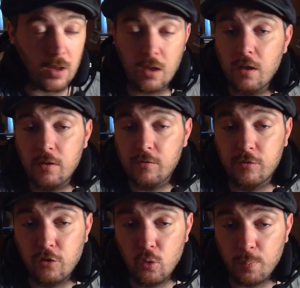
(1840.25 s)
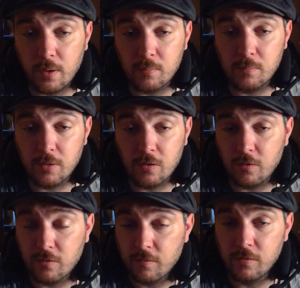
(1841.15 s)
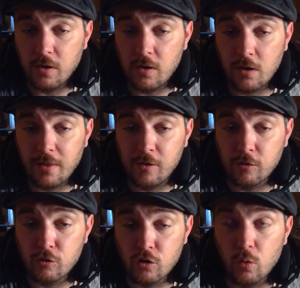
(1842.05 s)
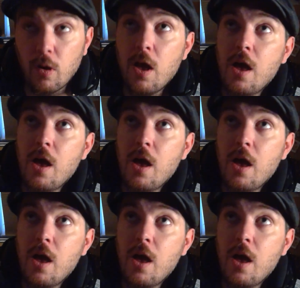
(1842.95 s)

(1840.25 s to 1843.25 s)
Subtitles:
is stupid, because none of this is true.